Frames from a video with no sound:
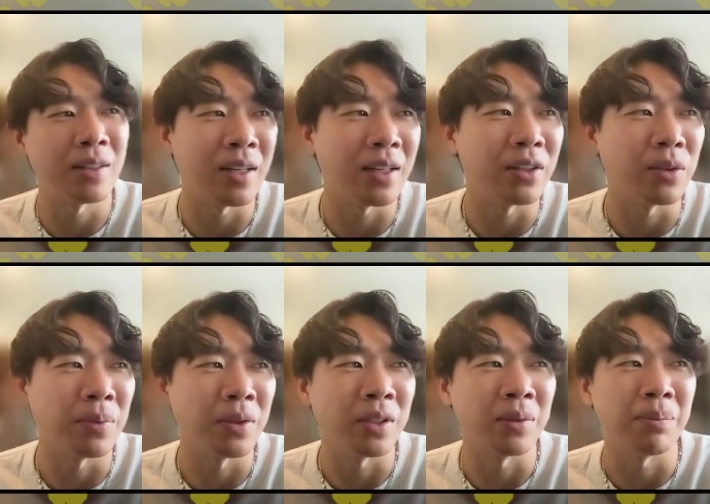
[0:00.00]
that you put
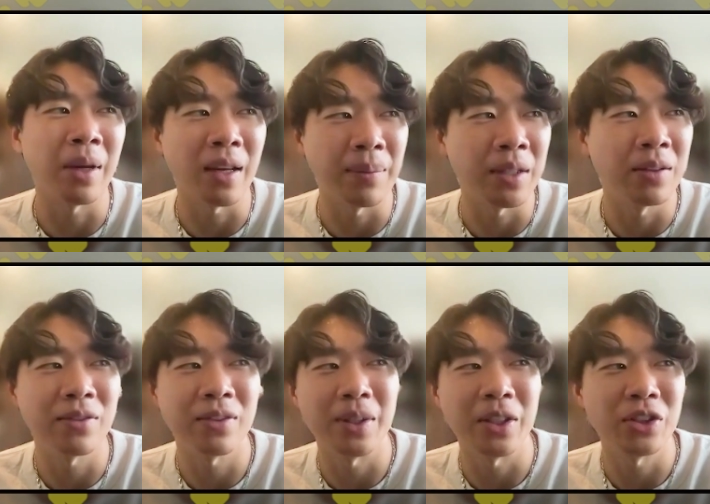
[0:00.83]
in payment
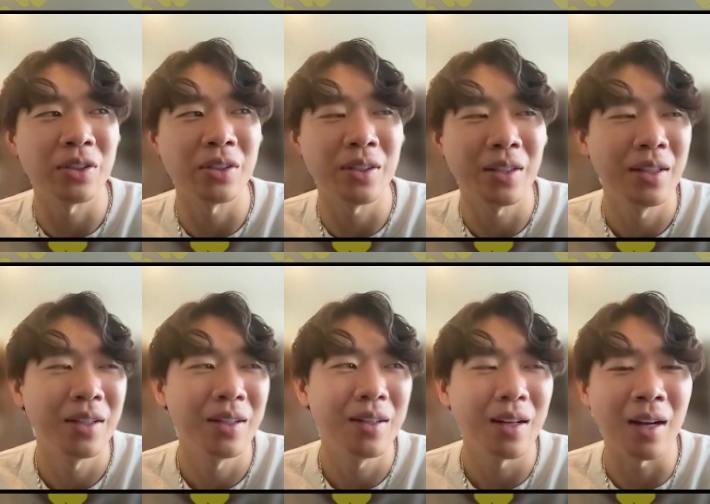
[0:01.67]
information
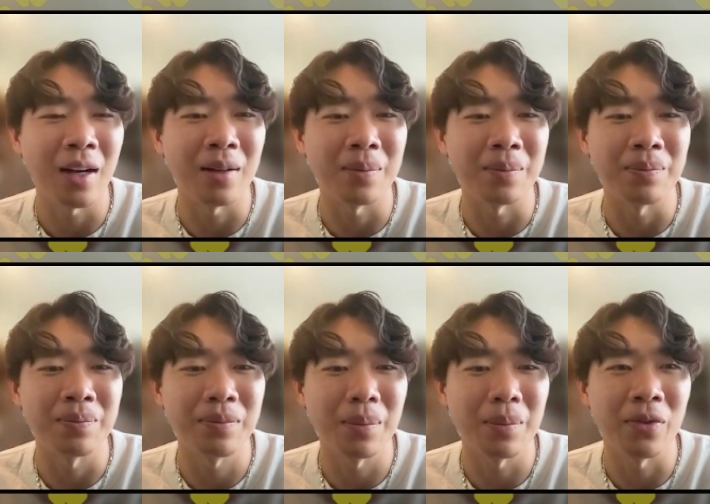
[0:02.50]

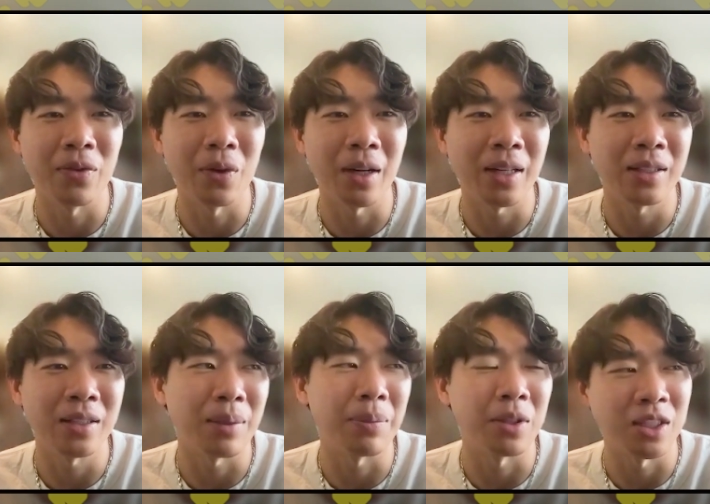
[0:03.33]
beforehand to
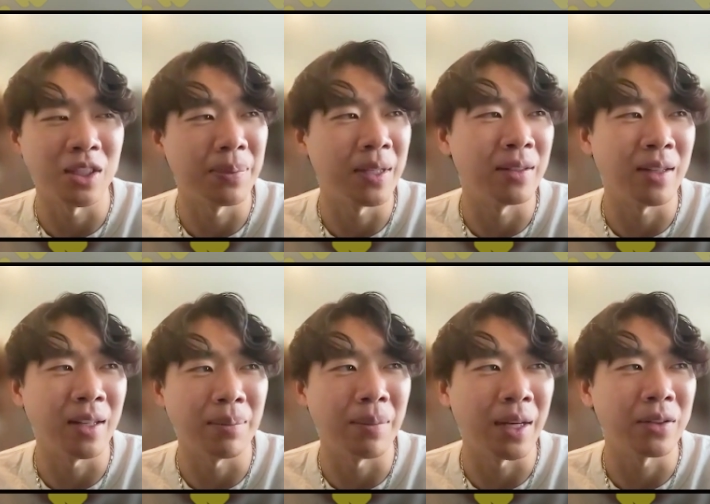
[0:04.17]
like participate in any
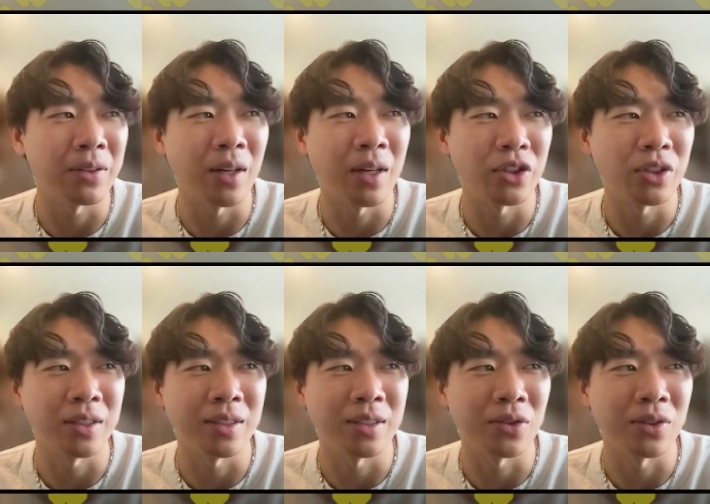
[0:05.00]
micro
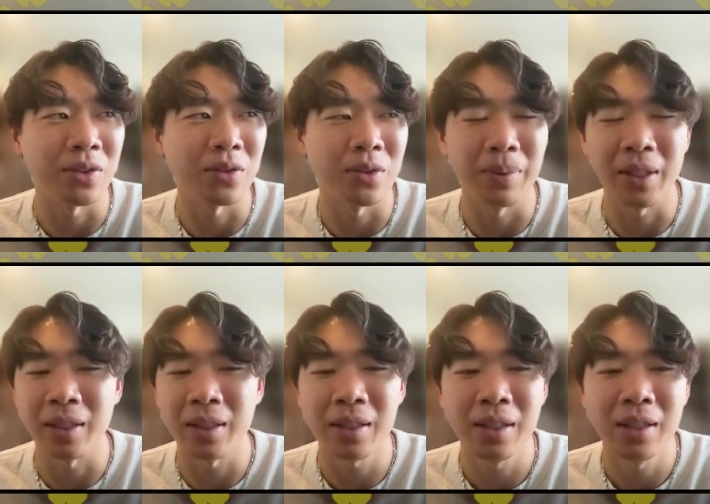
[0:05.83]
auctions or
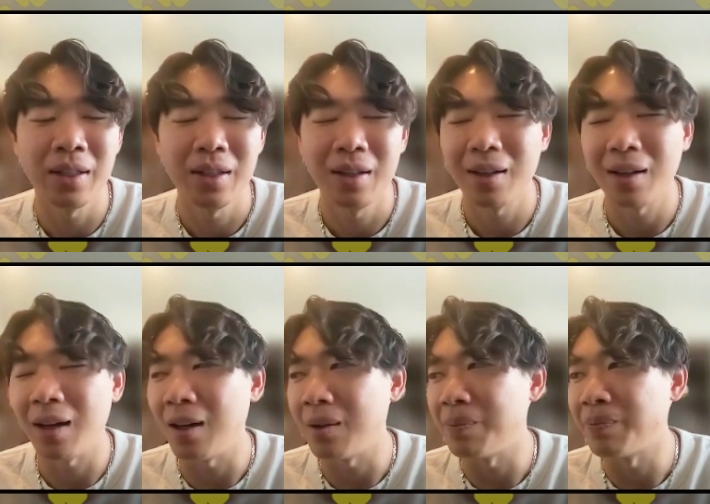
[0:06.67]
bidding.
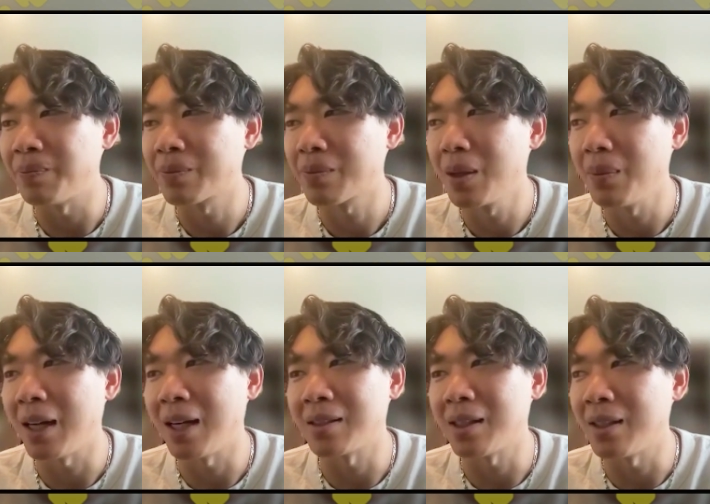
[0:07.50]
But
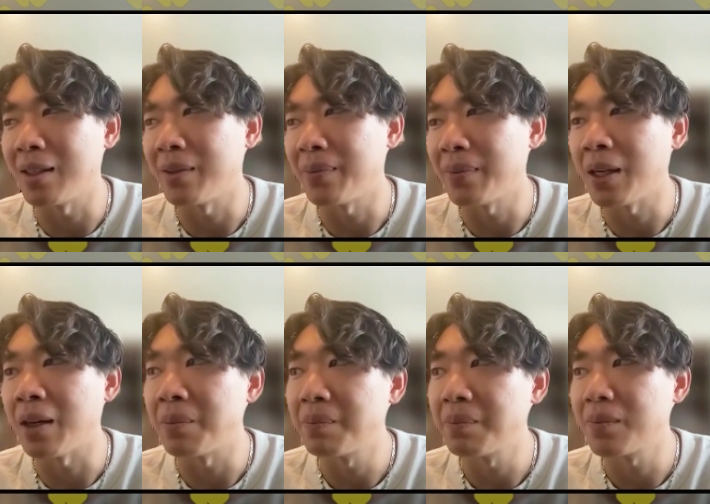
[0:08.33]
that's kind of,
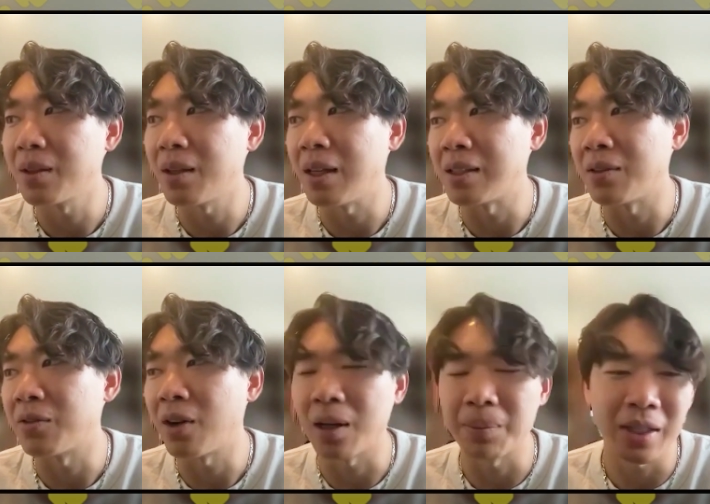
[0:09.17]
as a
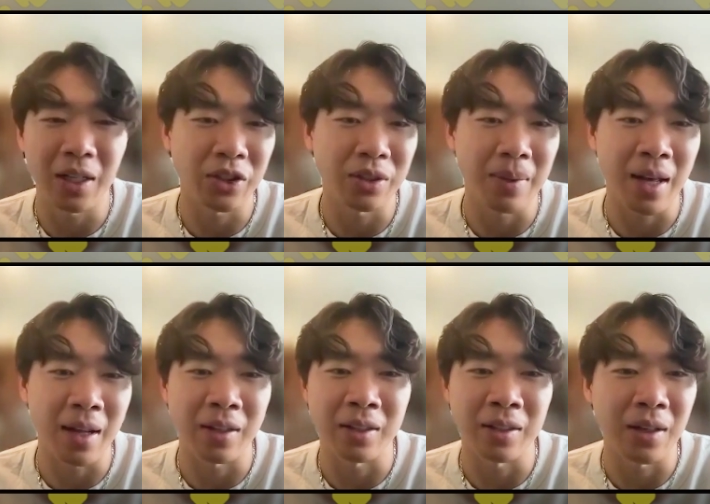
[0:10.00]
fraud protection
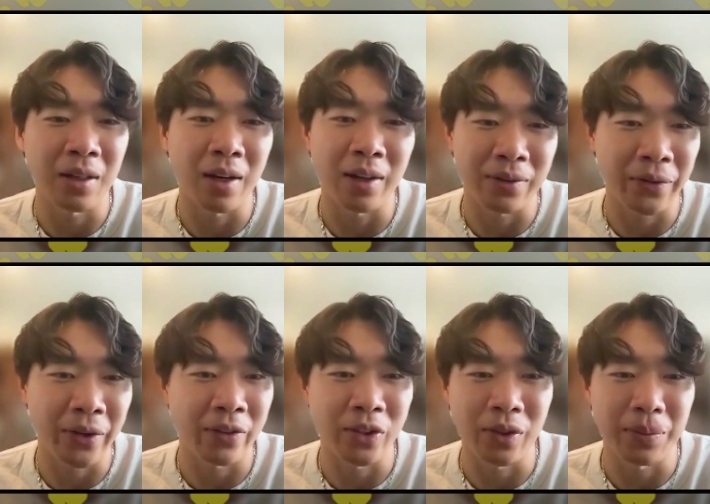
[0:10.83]
matter, we
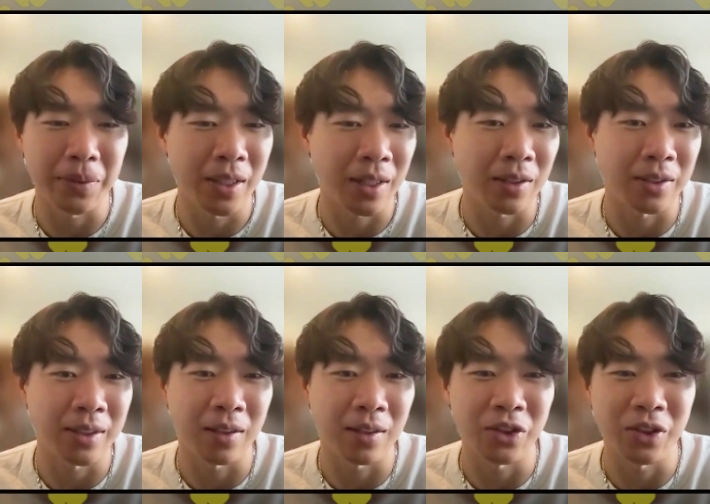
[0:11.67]
obviously want to protect our
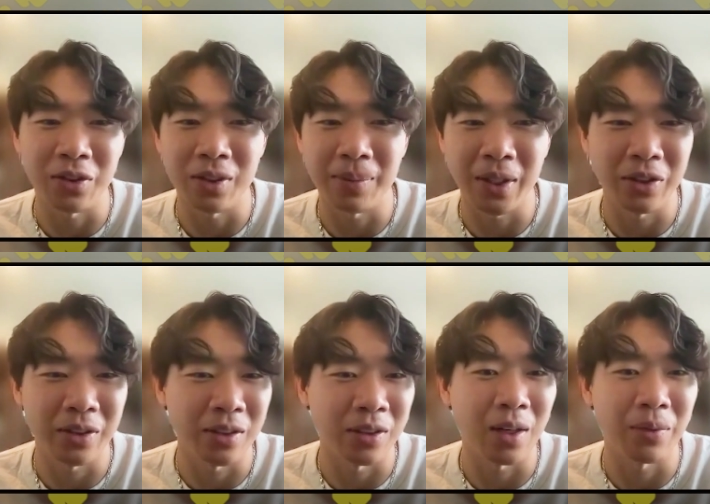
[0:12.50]
sellers too, to make sure
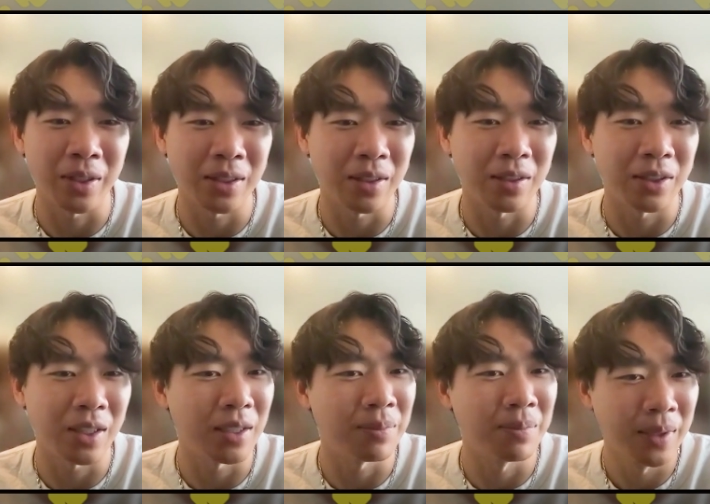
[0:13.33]
they're not wasting their
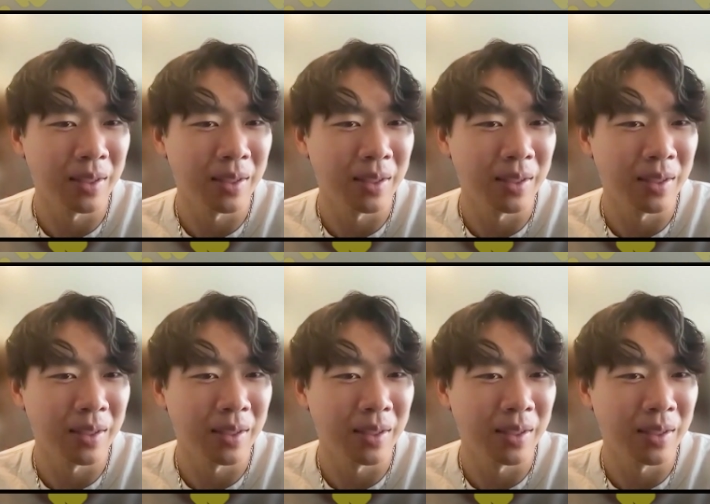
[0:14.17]
time.